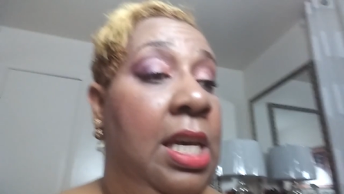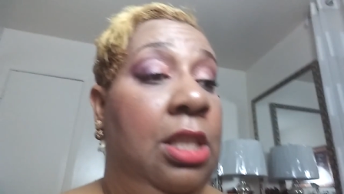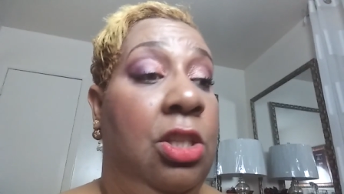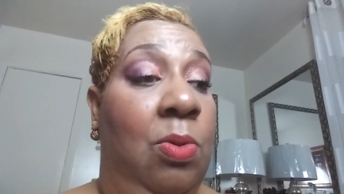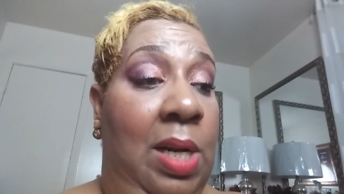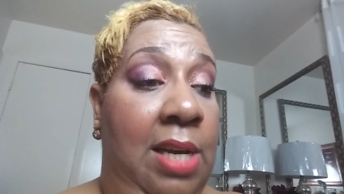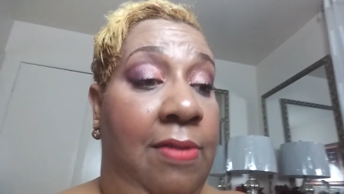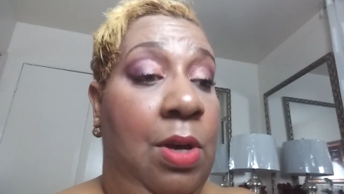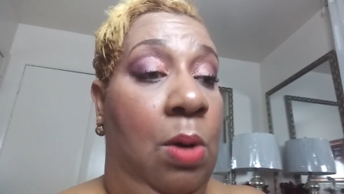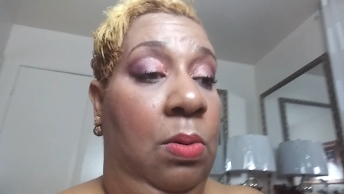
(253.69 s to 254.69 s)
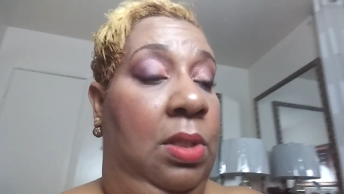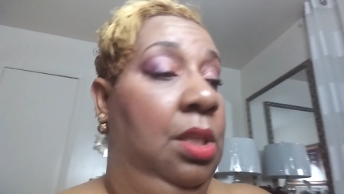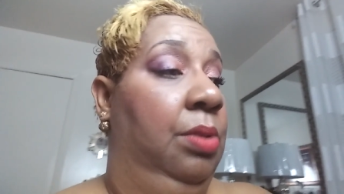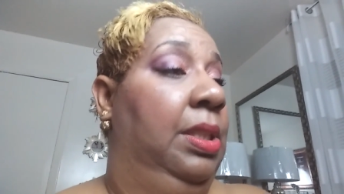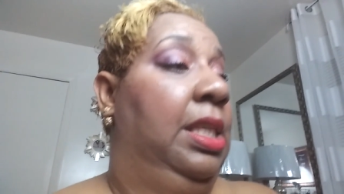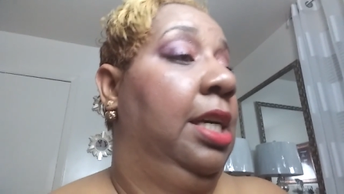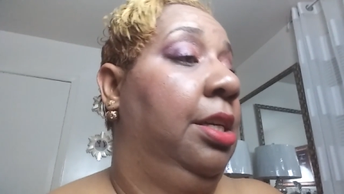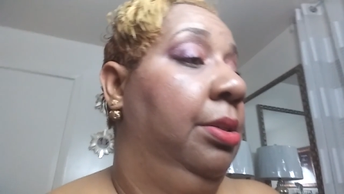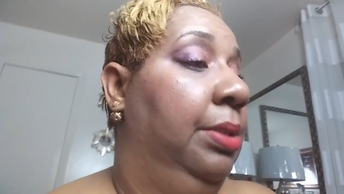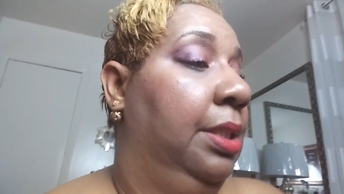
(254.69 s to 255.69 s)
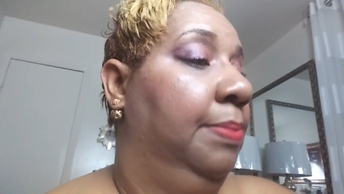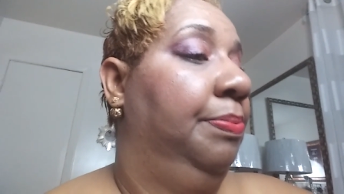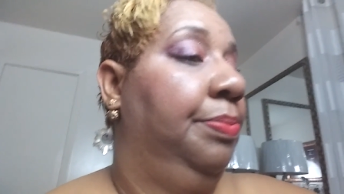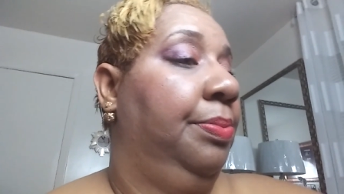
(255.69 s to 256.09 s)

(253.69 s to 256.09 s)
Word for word: get 20 of those little stickers.